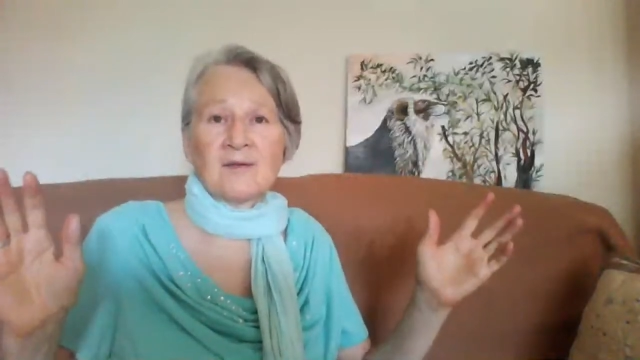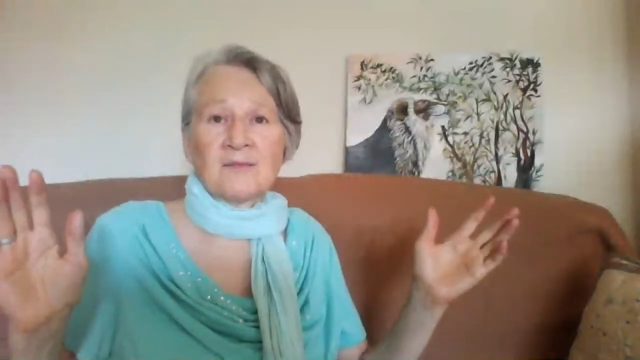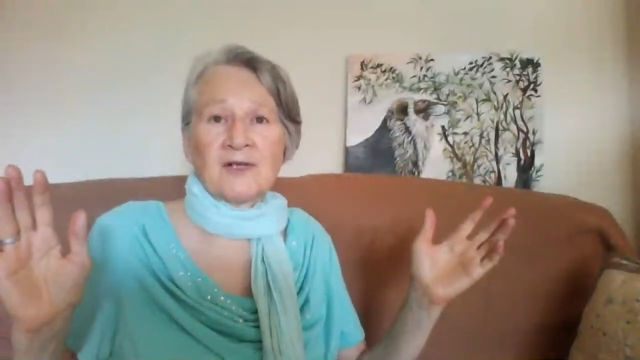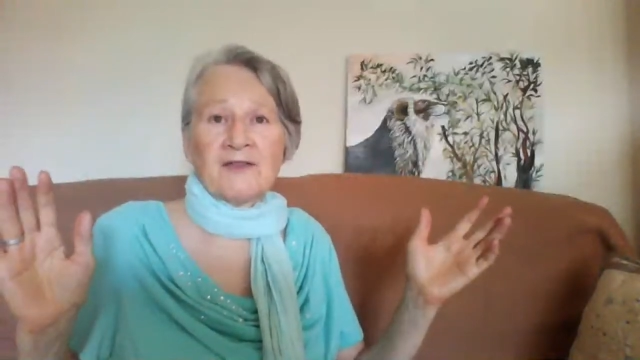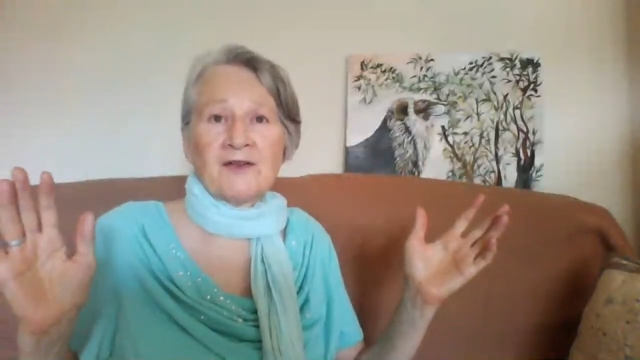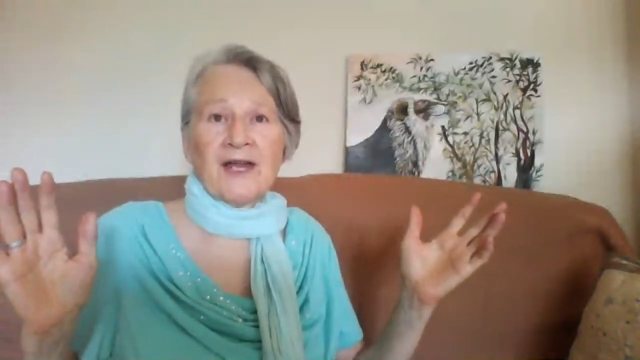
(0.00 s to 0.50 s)

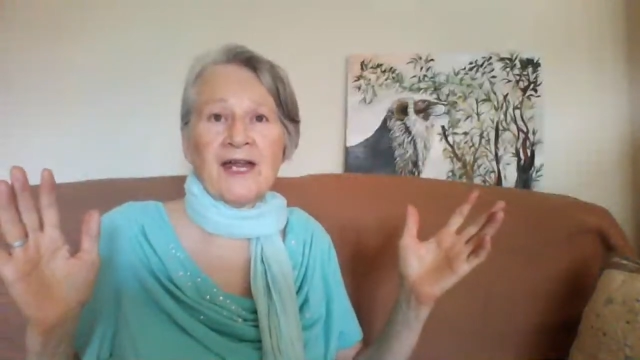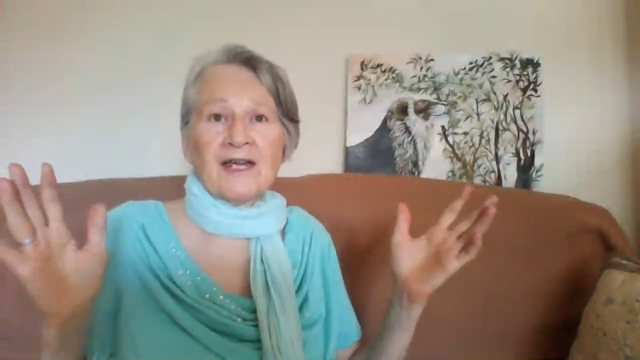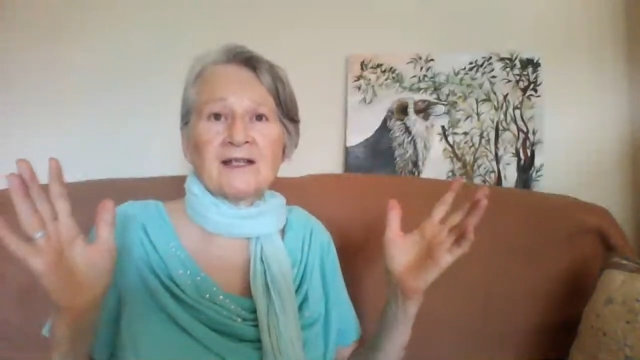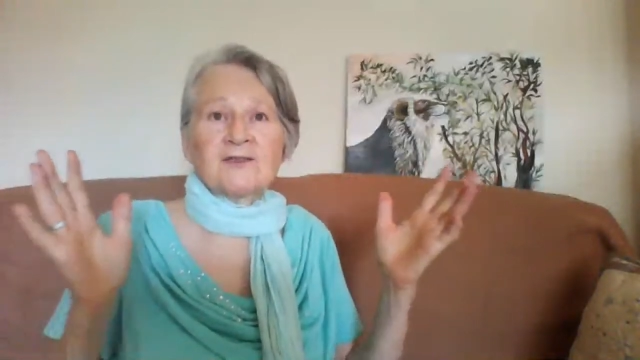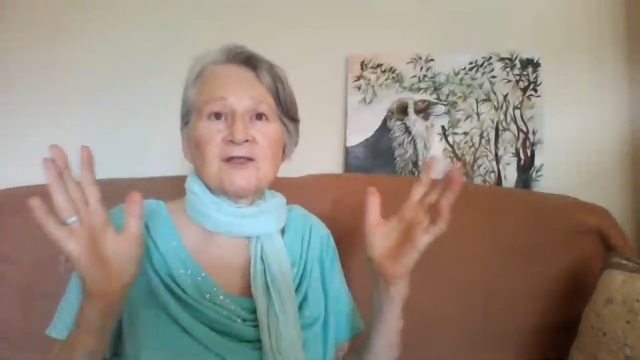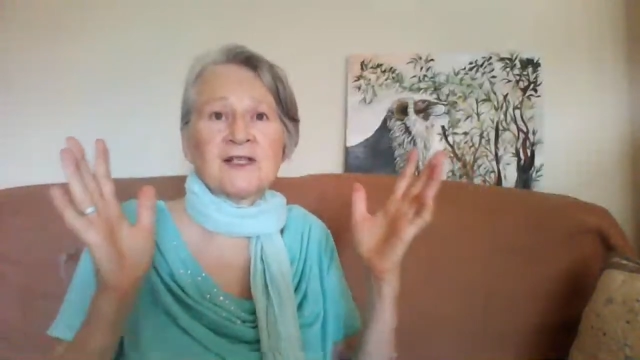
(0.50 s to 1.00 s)
Brother
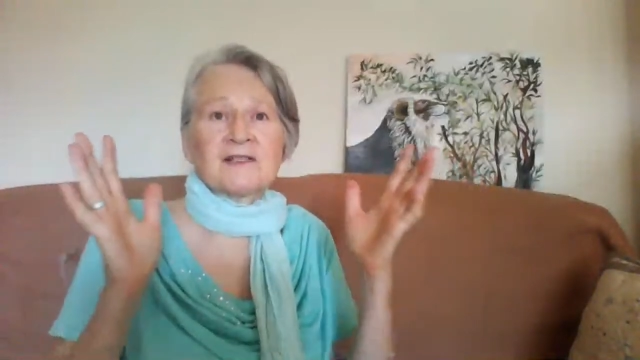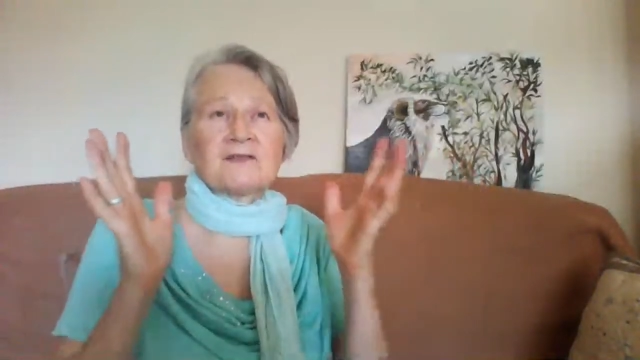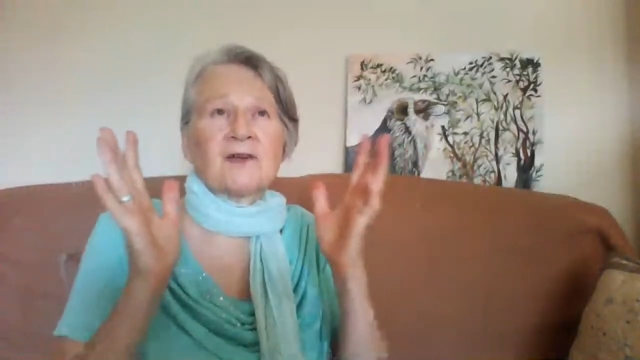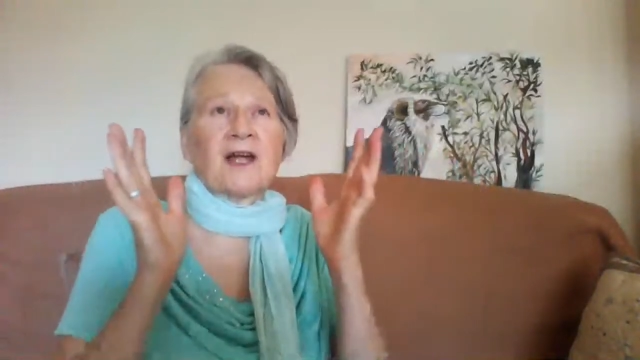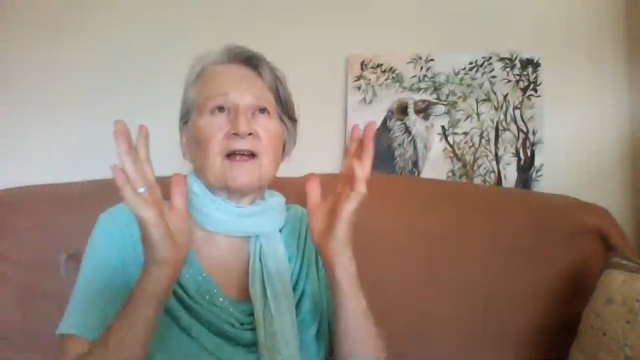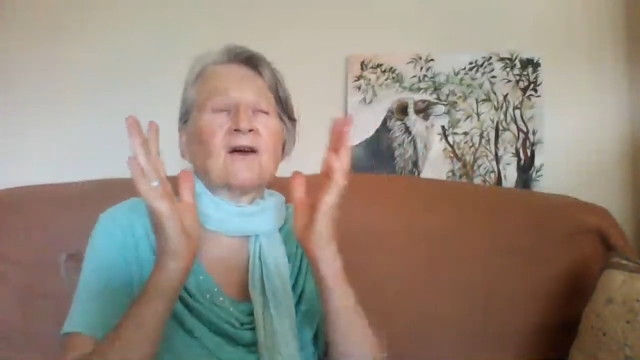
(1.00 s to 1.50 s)
Andreas
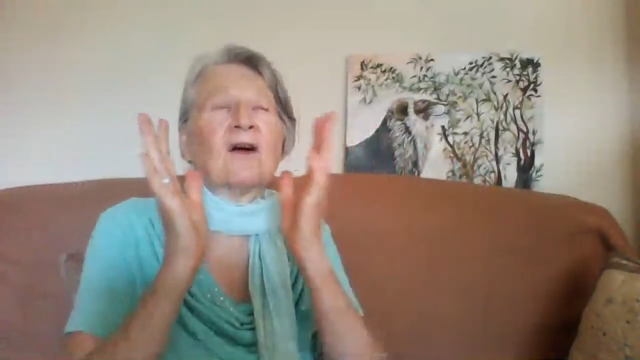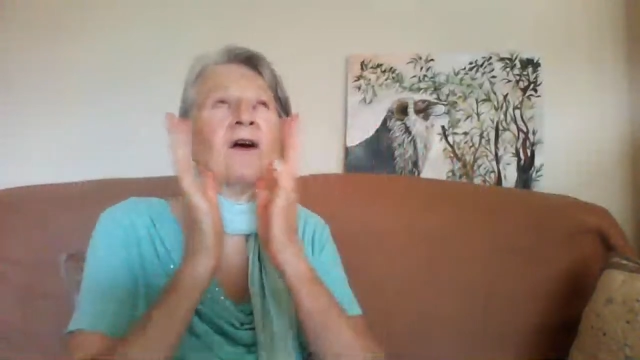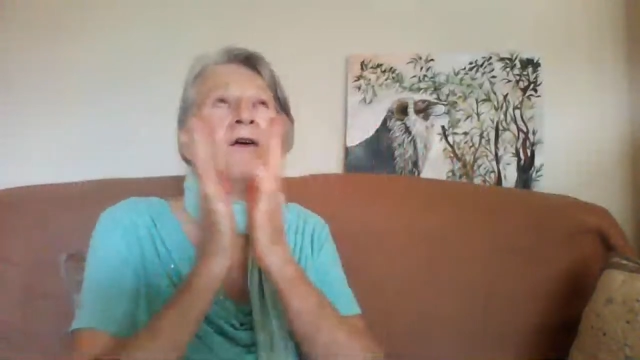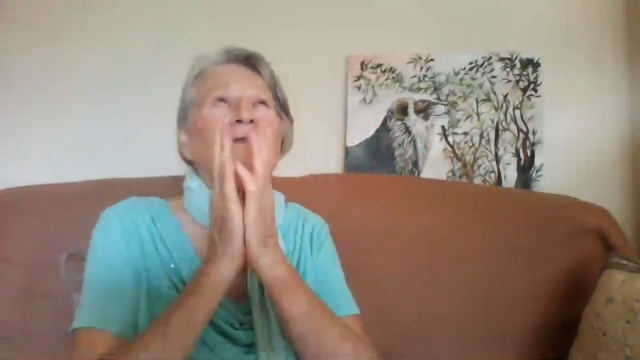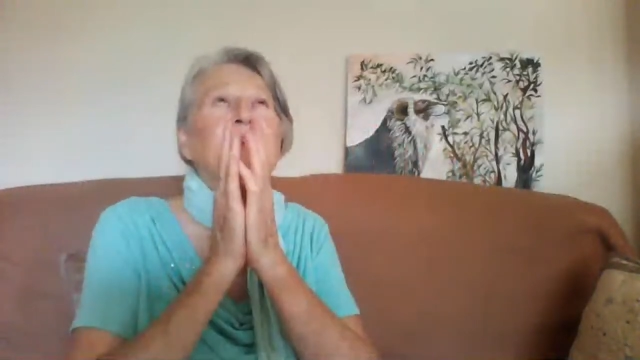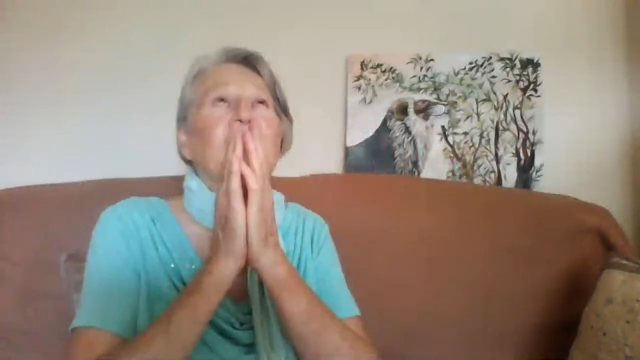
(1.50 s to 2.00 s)
cried,
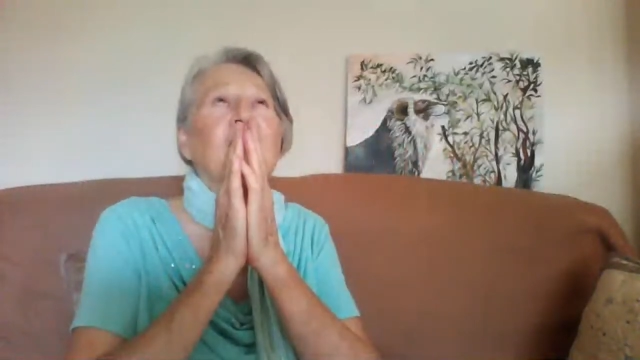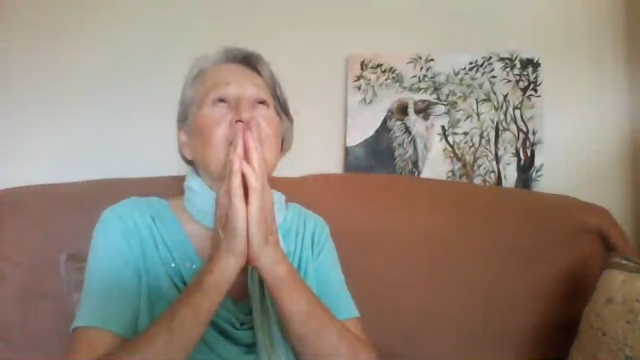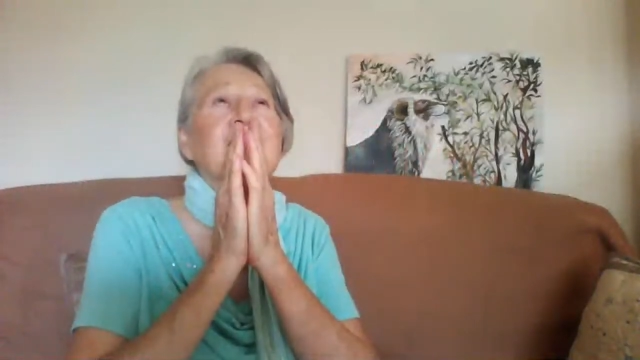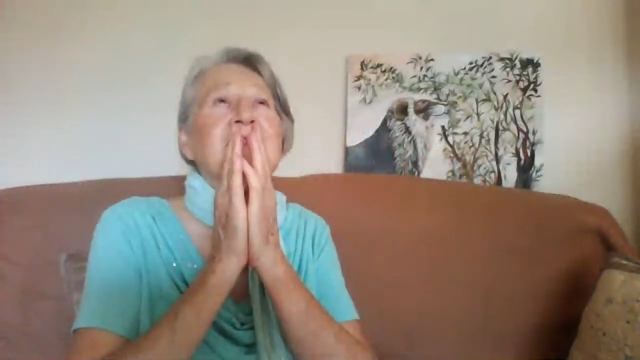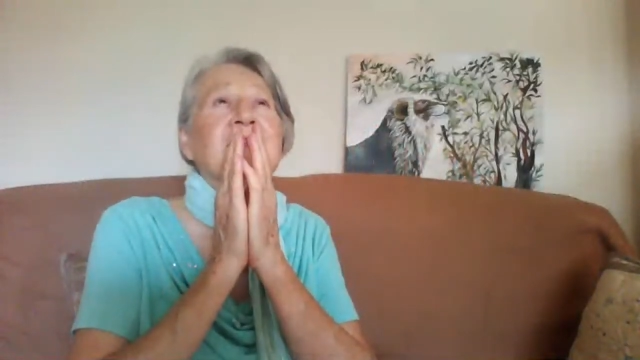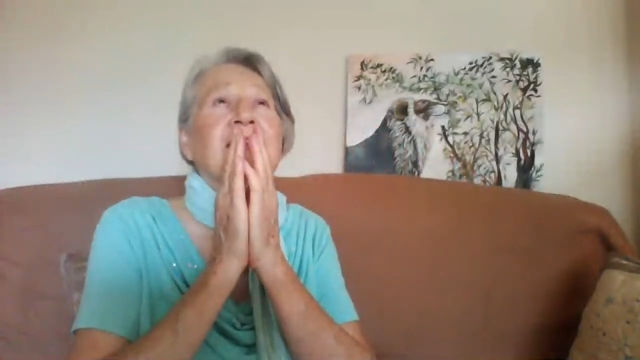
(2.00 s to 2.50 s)
"Oh no,
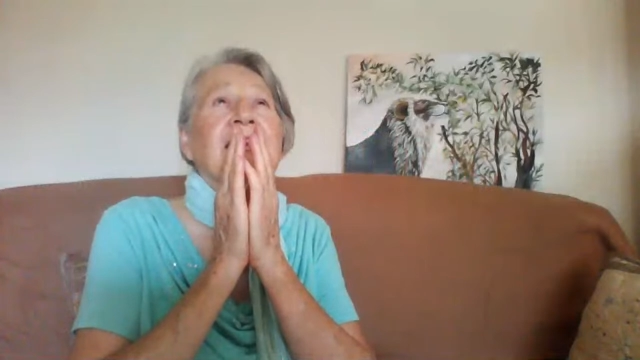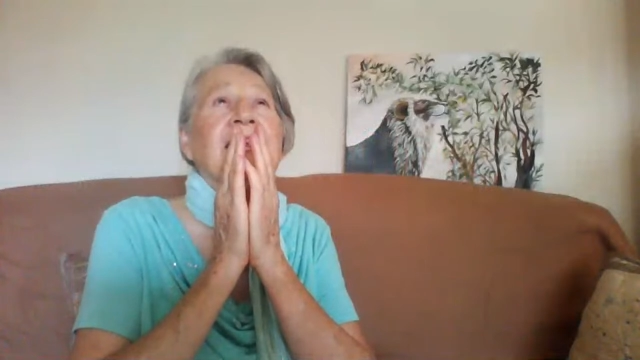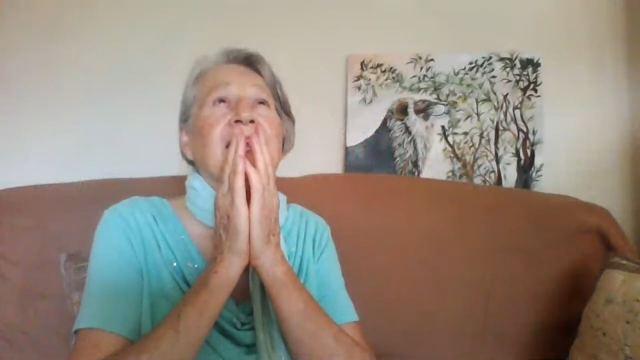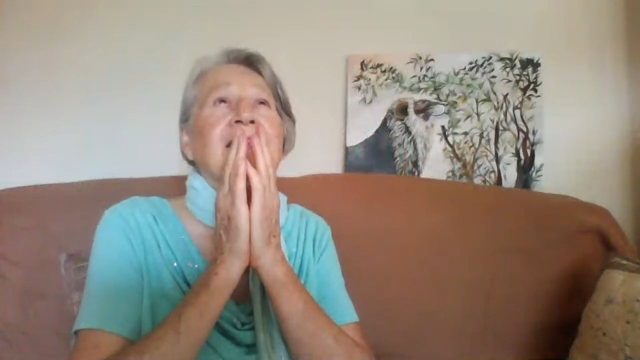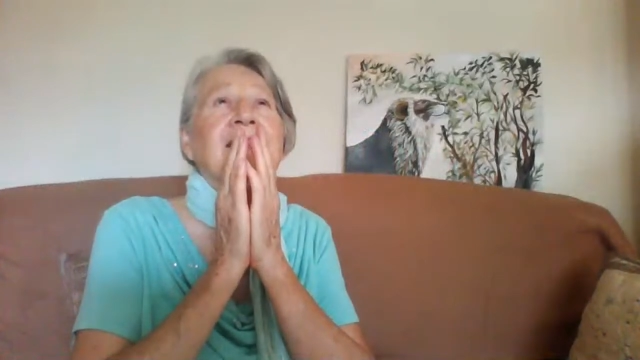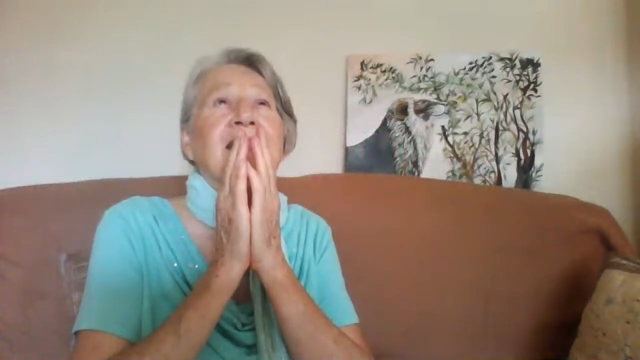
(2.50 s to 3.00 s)
he's going to
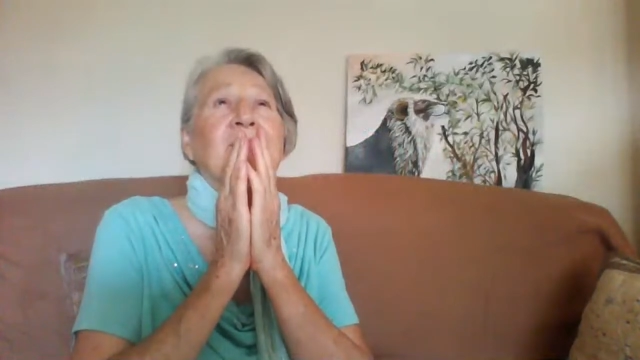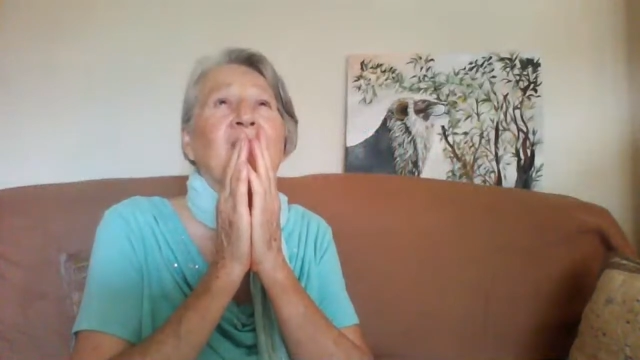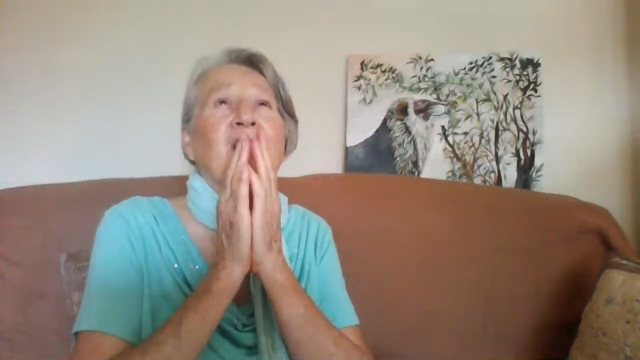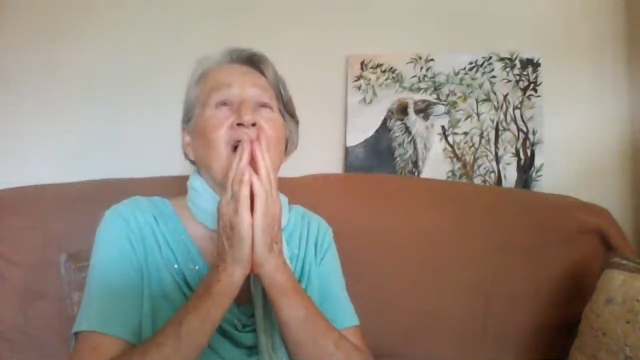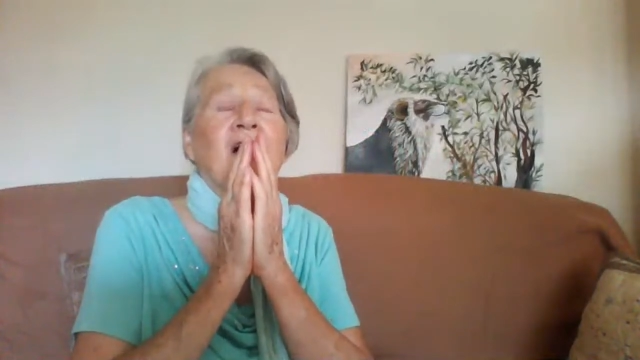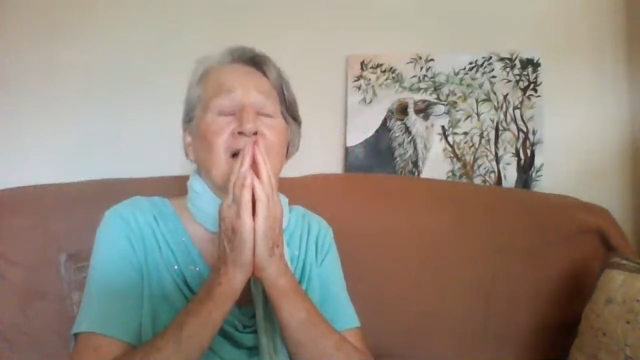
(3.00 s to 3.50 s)
eat them
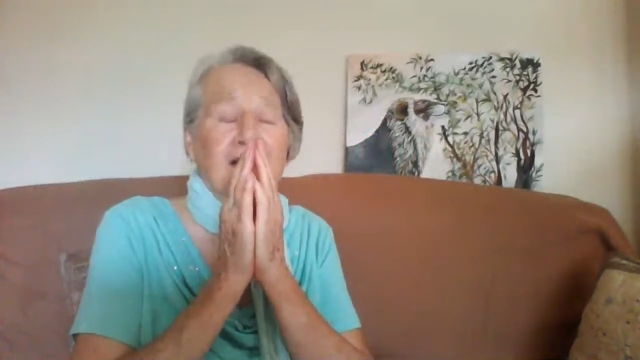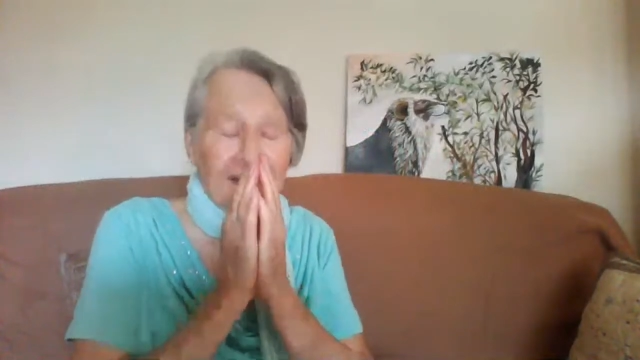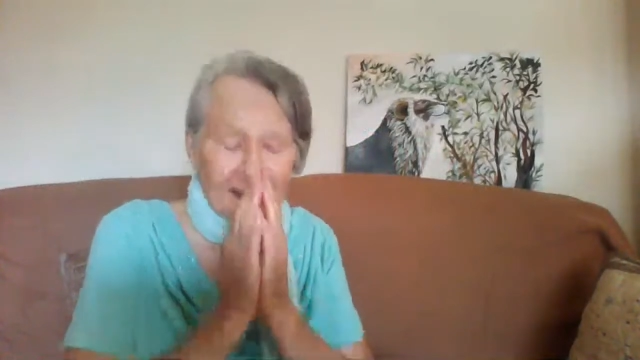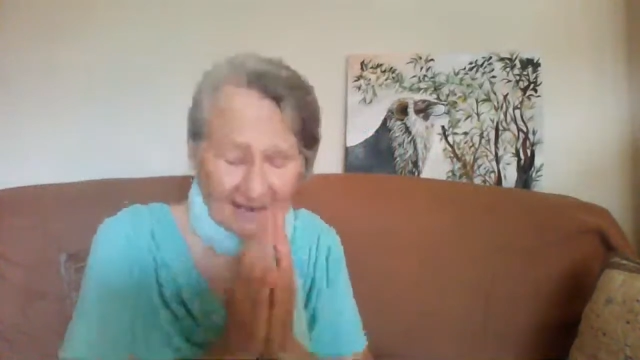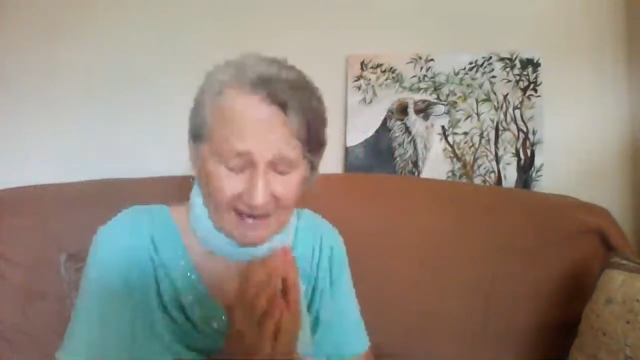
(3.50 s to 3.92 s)
all."